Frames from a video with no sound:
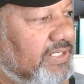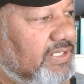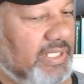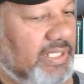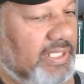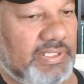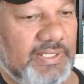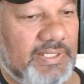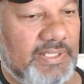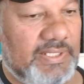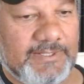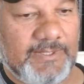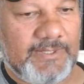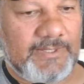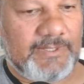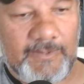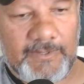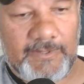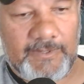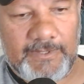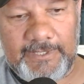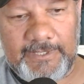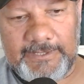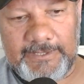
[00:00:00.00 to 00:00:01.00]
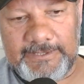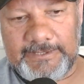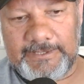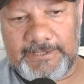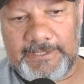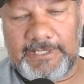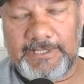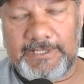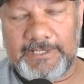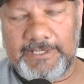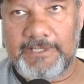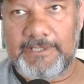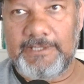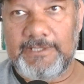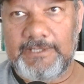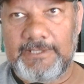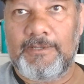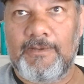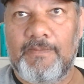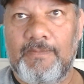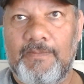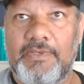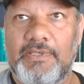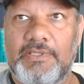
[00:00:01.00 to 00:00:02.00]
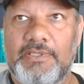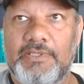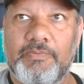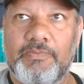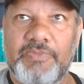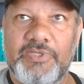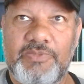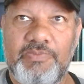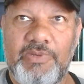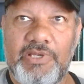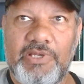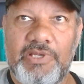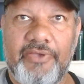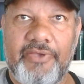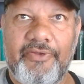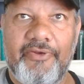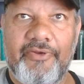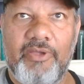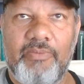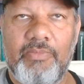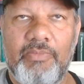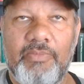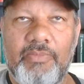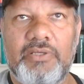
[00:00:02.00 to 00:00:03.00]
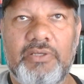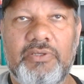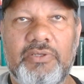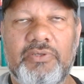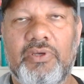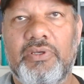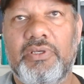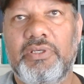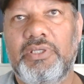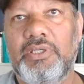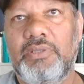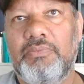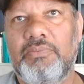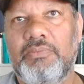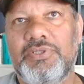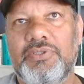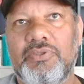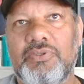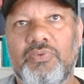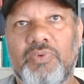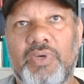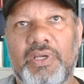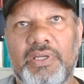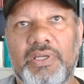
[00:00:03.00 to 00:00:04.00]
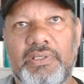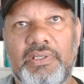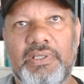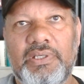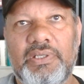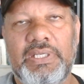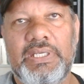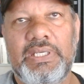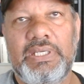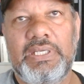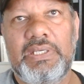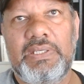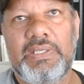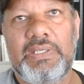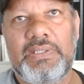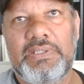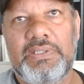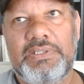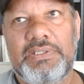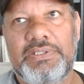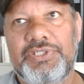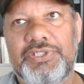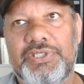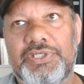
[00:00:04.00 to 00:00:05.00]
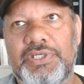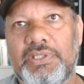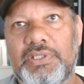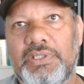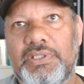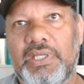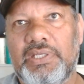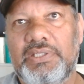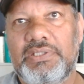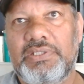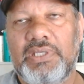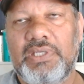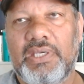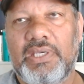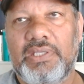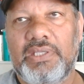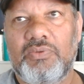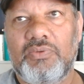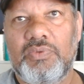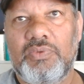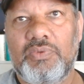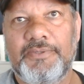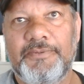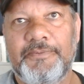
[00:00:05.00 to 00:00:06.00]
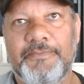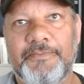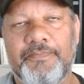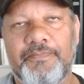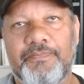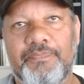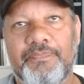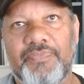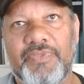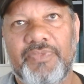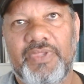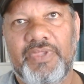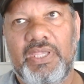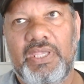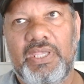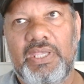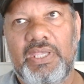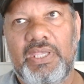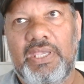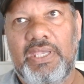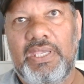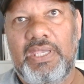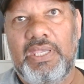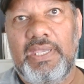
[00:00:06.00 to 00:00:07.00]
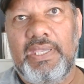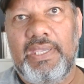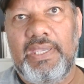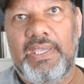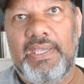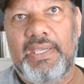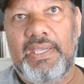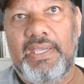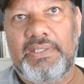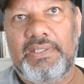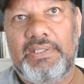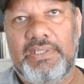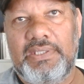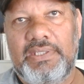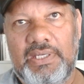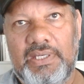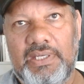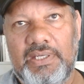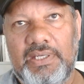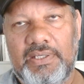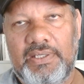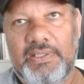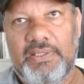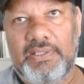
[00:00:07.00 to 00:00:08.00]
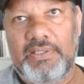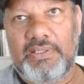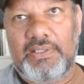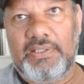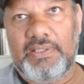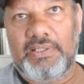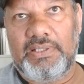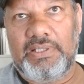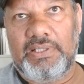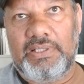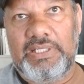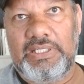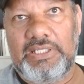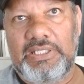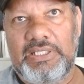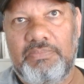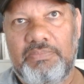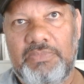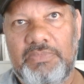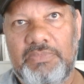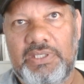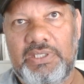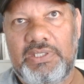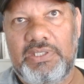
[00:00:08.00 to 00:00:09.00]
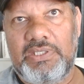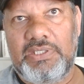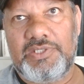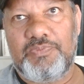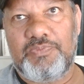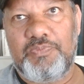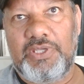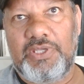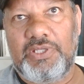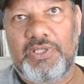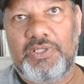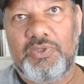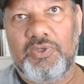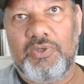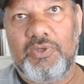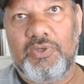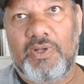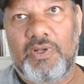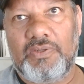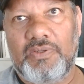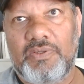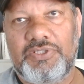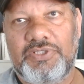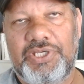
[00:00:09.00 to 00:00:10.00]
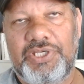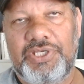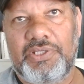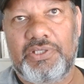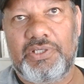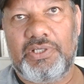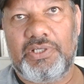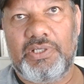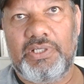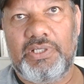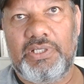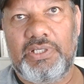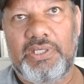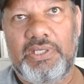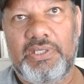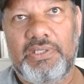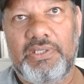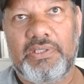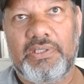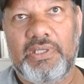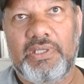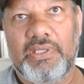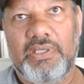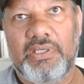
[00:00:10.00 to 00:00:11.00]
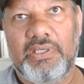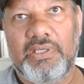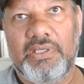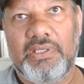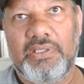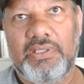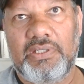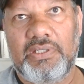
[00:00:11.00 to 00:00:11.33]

Let's go on. Let's take another topic. So Bismillah ar-Rahman ar-Rahim is the one. The jinn, that's the other one. And then let me speak to you about generally the